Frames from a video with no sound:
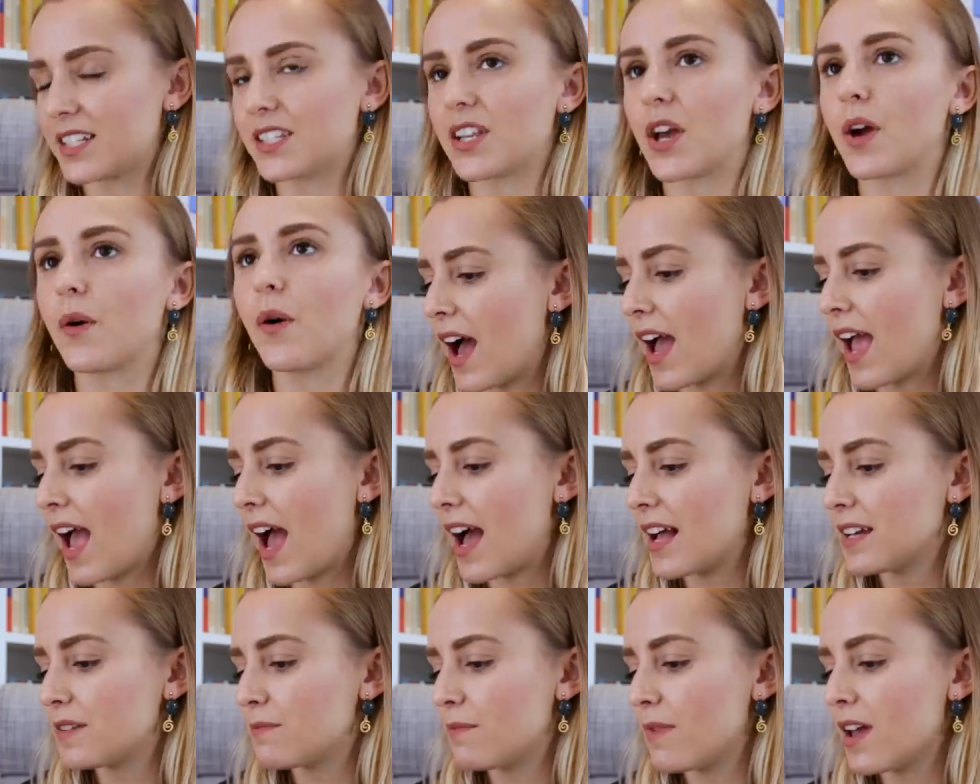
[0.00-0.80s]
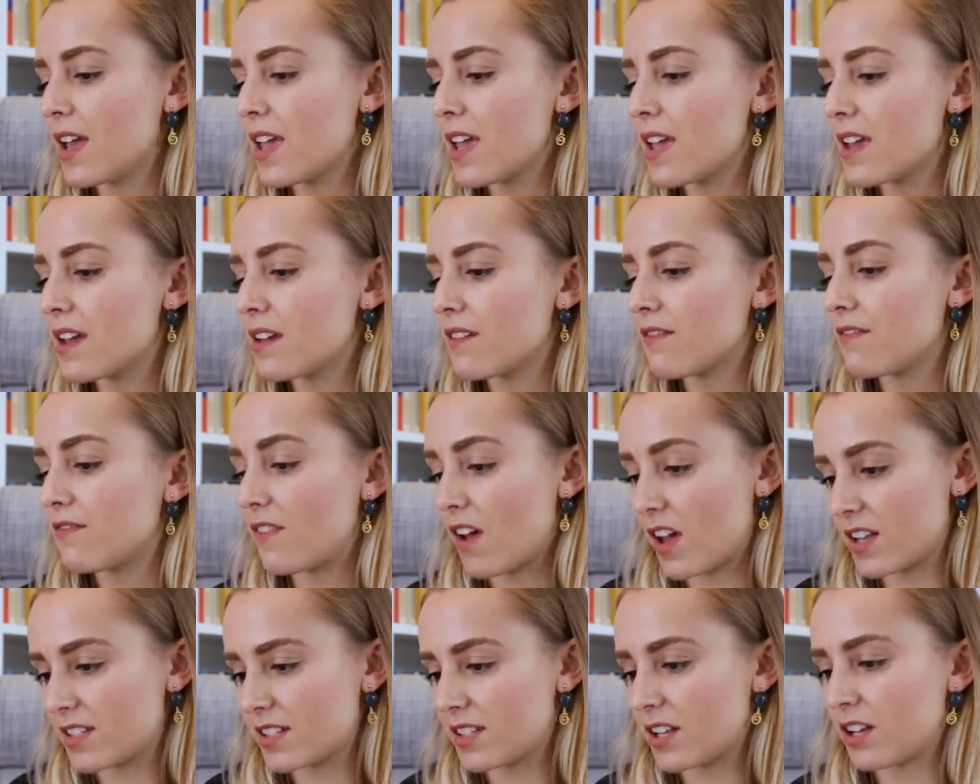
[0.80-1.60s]
So I had my
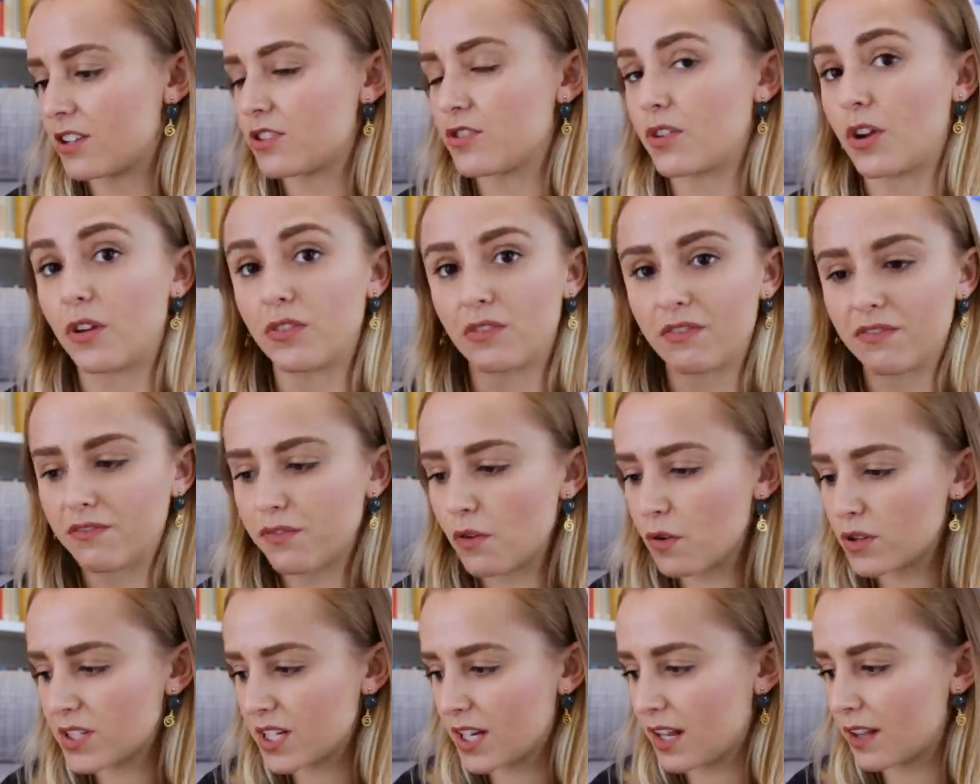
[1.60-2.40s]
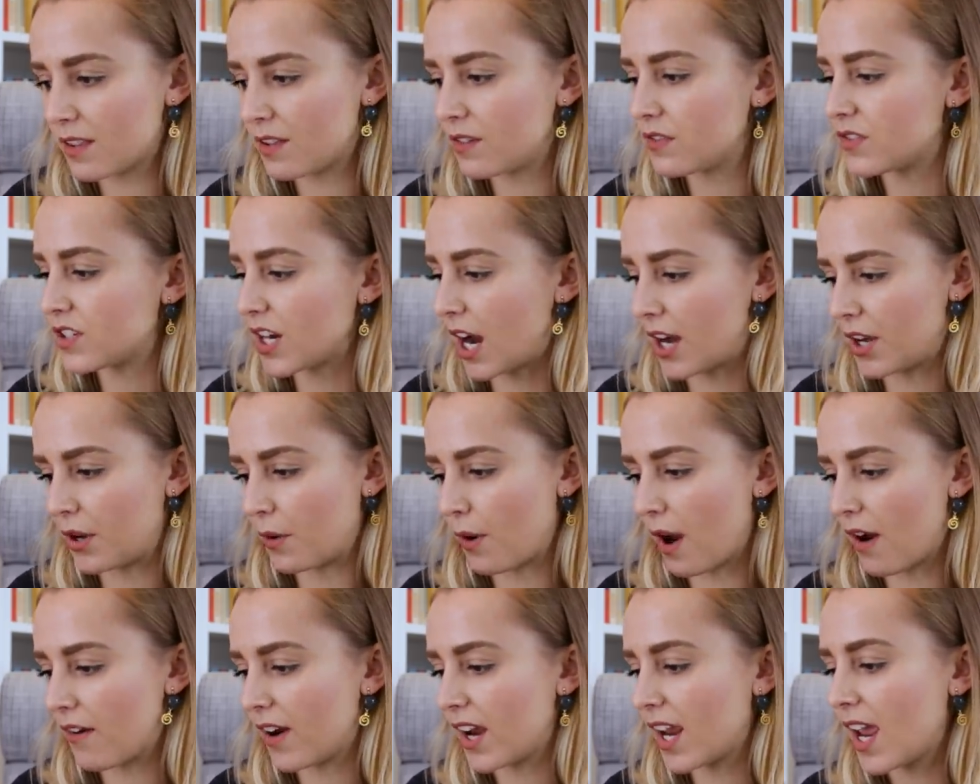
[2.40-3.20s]
first surgery on the 14th of
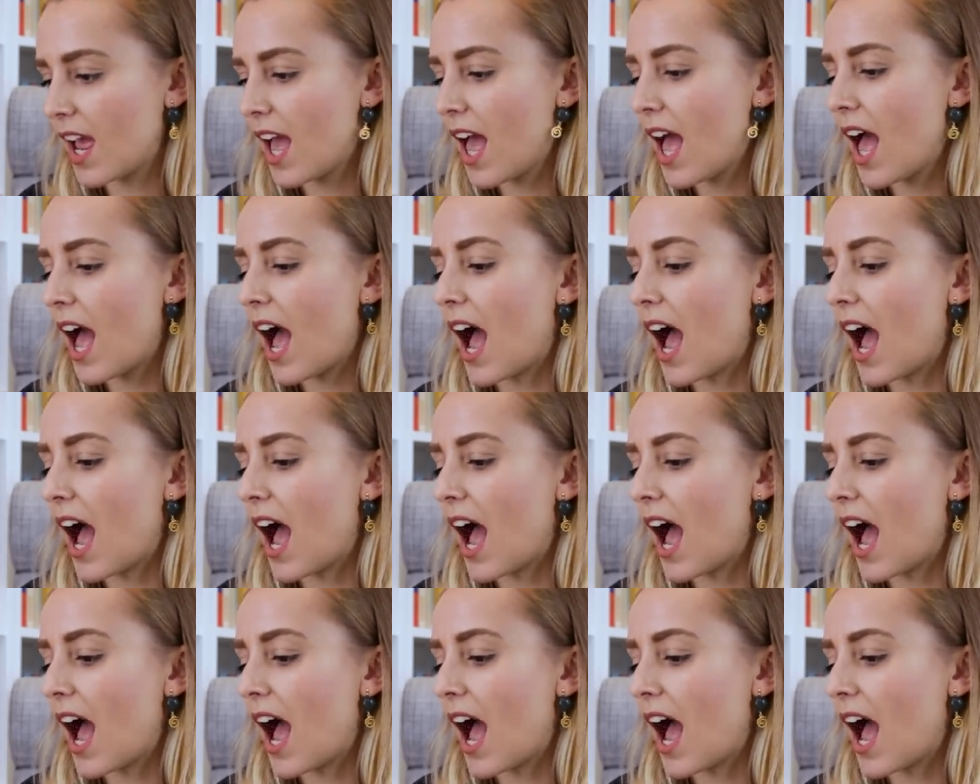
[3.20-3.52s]
January.